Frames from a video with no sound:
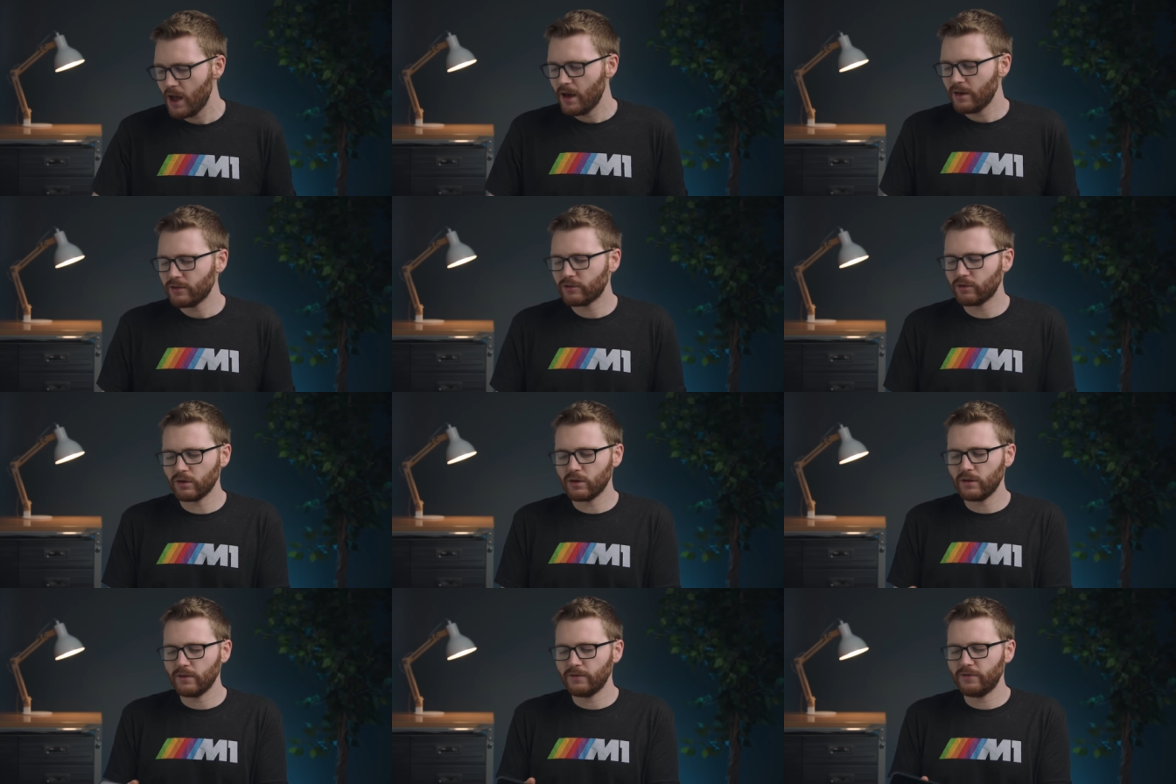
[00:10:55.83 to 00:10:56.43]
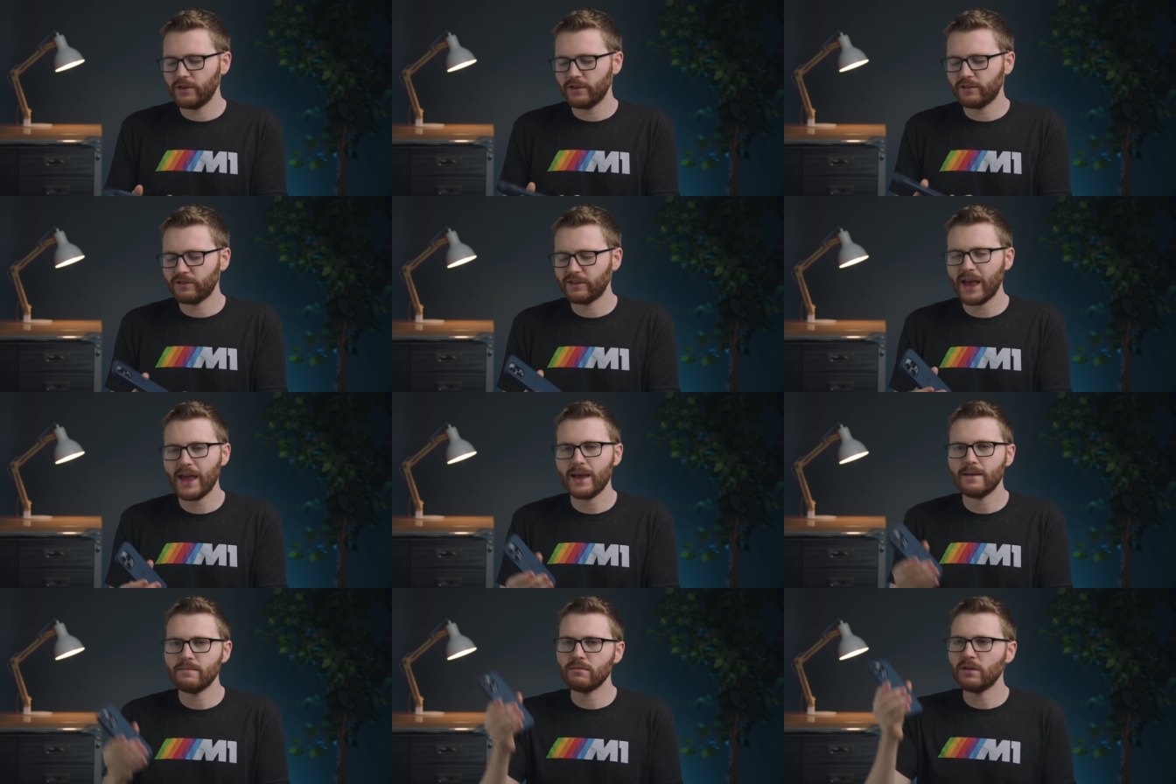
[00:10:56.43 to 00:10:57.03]
sort of the
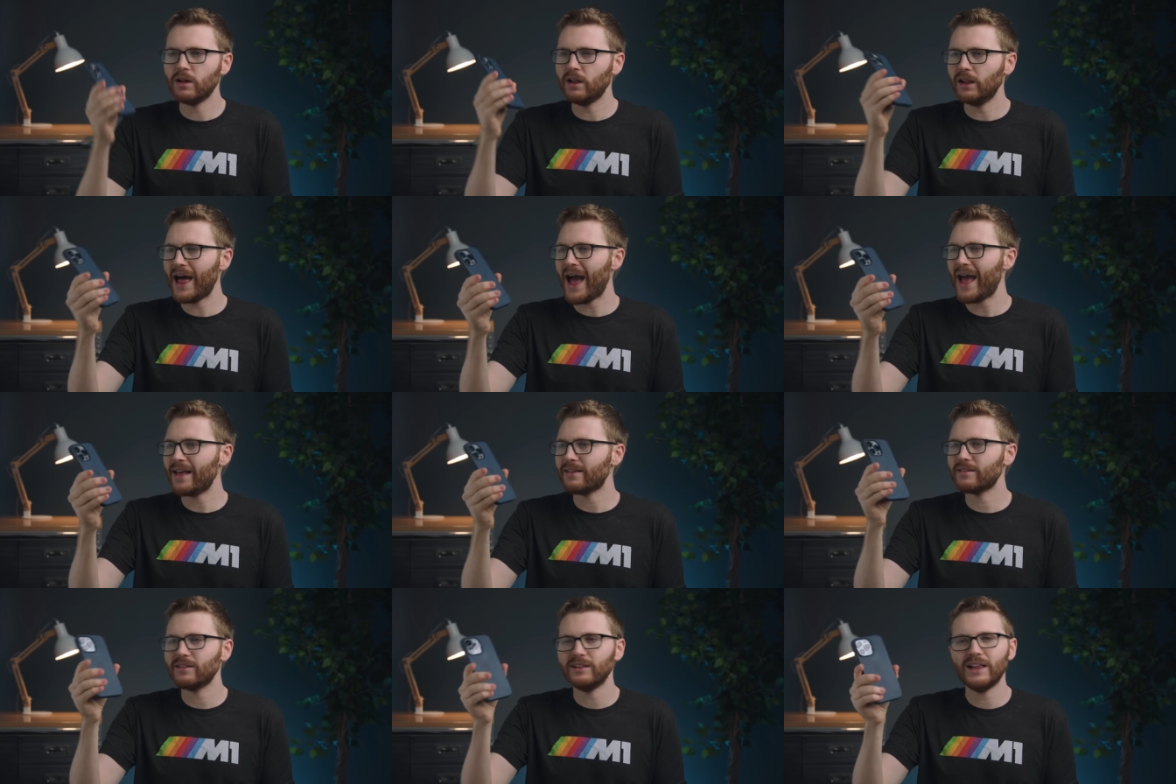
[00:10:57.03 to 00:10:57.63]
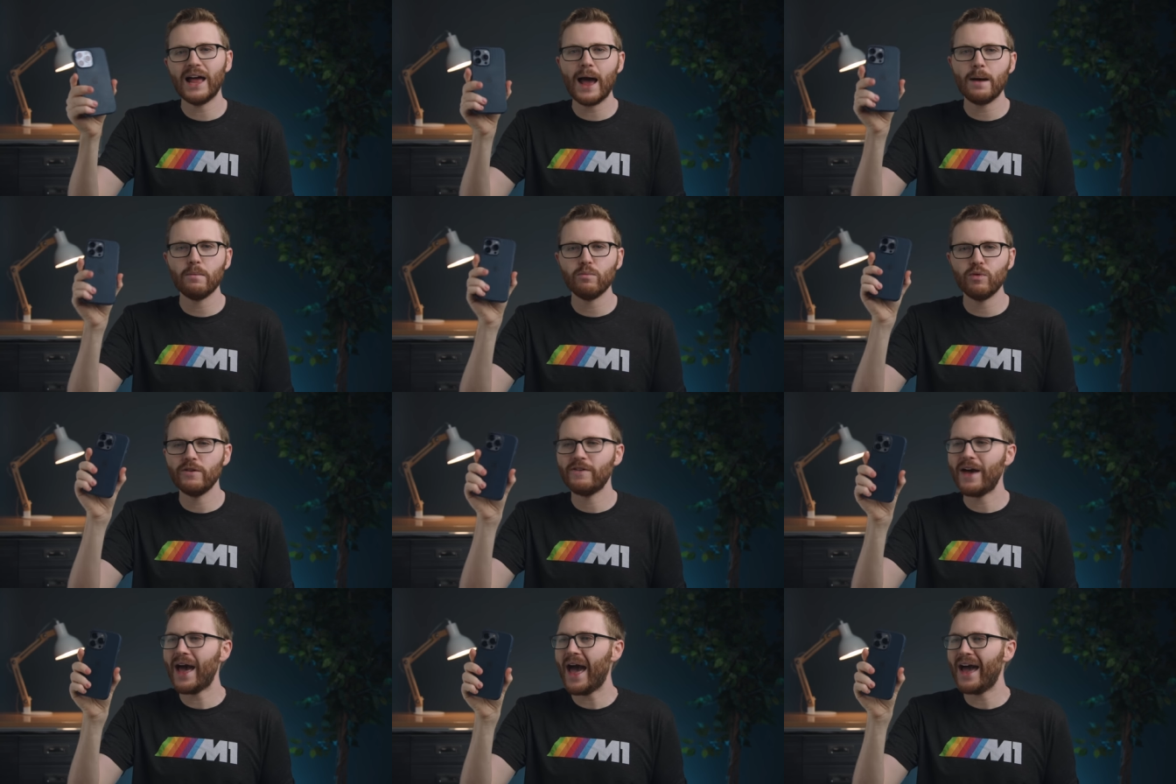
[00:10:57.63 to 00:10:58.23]
same glass slab
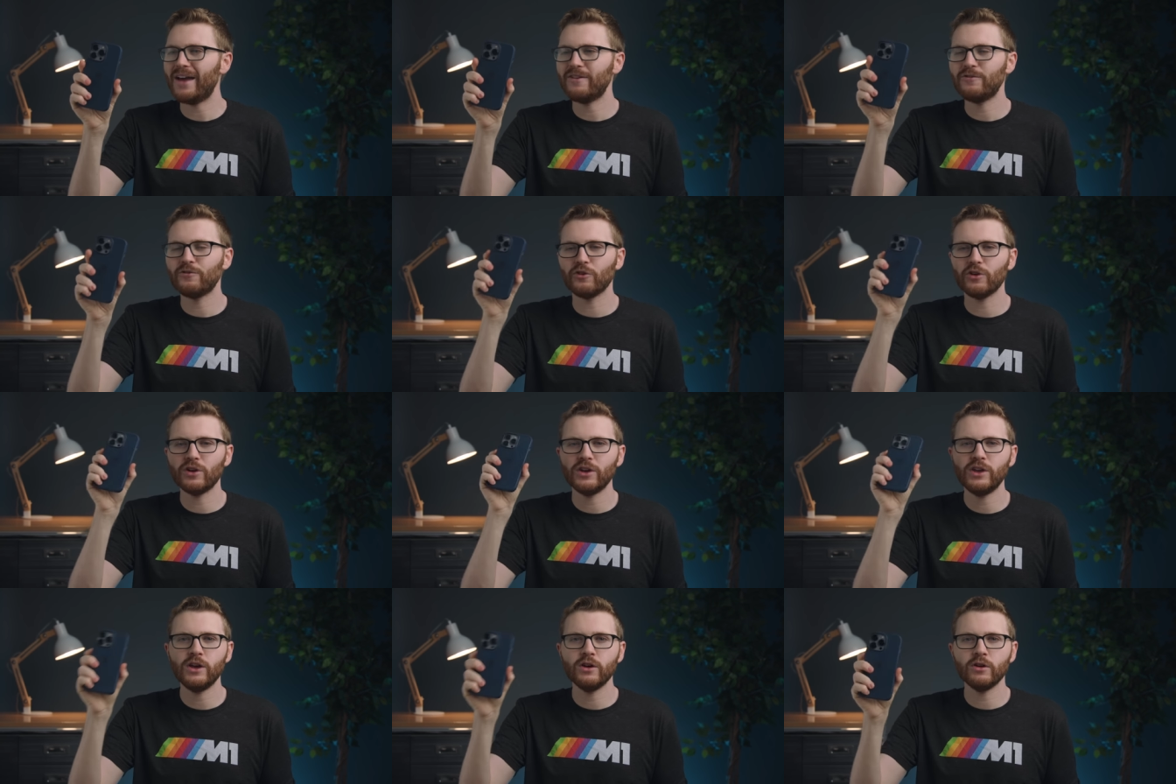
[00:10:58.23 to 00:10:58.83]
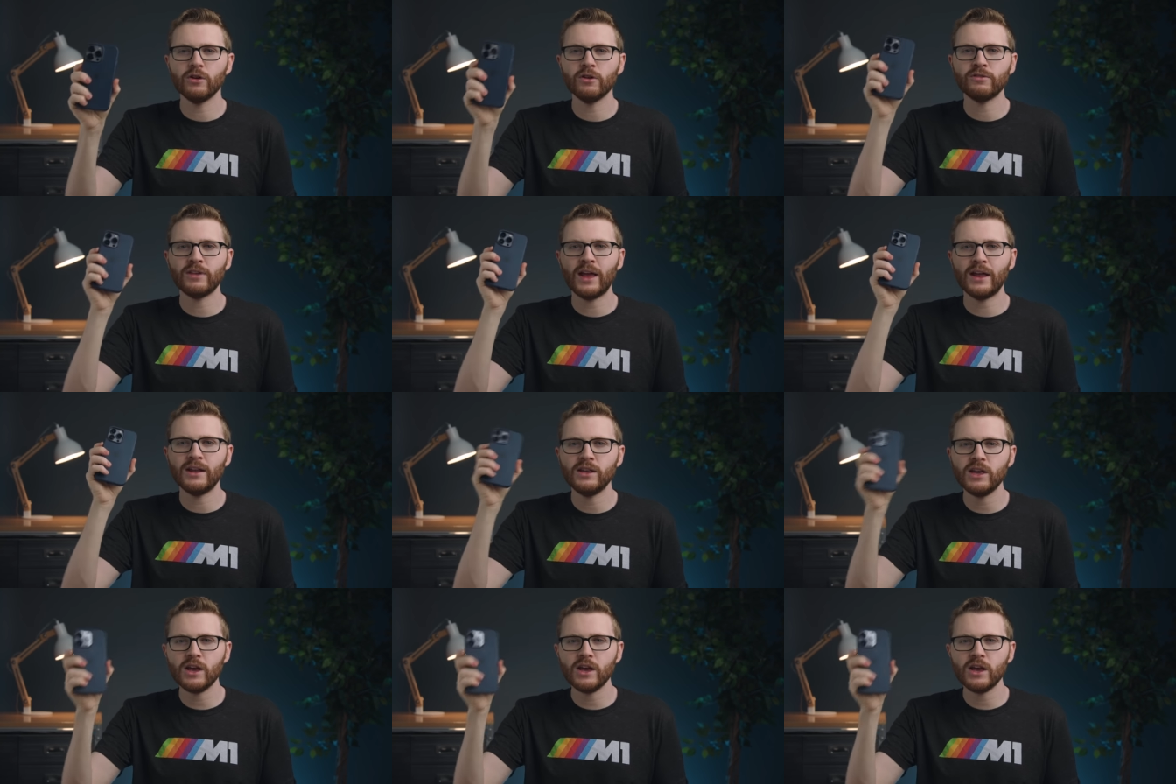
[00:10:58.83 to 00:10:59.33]
we've had for years and